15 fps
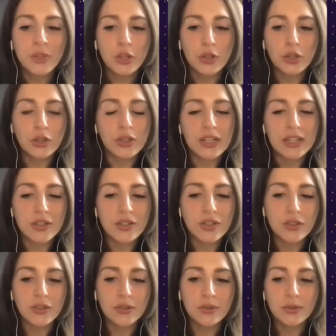learning
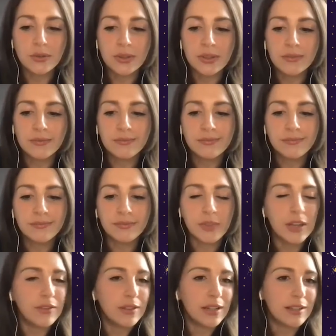to
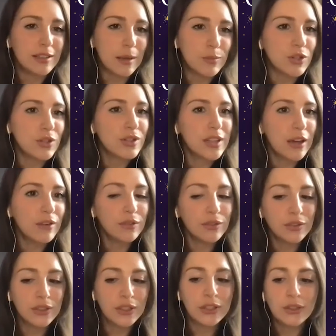love and accept yourself
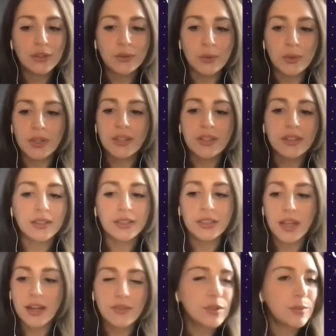with a
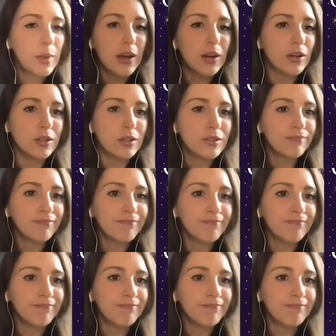lot of spiders.